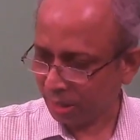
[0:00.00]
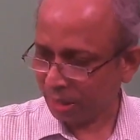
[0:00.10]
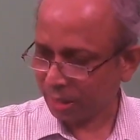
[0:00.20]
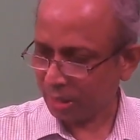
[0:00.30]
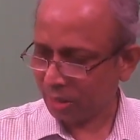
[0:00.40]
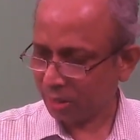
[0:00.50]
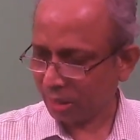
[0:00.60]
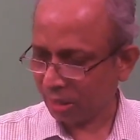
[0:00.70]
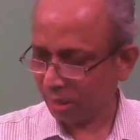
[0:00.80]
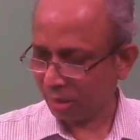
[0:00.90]
is
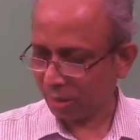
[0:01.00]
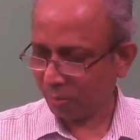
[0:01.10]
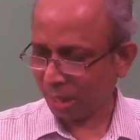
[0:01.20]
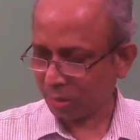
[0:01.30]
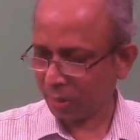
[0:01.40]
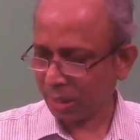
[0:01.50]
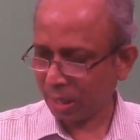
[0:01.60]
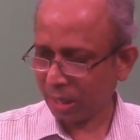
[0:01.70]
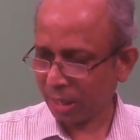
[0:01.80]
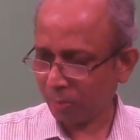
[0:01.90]

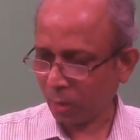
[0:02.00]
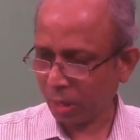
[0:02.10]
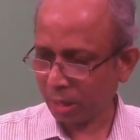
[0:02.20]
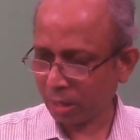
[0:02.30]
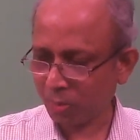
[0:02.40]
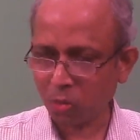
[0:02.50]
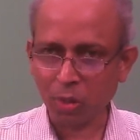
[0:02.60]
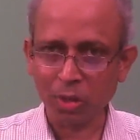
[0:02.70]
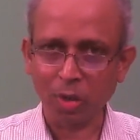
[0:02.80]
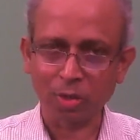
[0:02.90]
mathematical modeling of
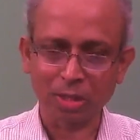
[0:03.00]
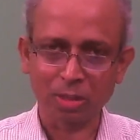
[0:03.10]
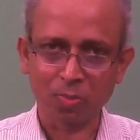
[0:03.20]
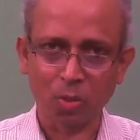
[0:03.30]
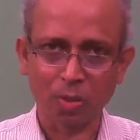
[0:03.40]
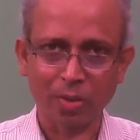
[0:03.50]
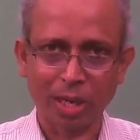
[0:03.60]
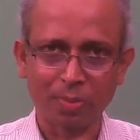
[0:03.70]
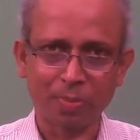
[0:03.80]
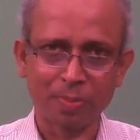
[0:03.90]
Swiss reluctance motor drive.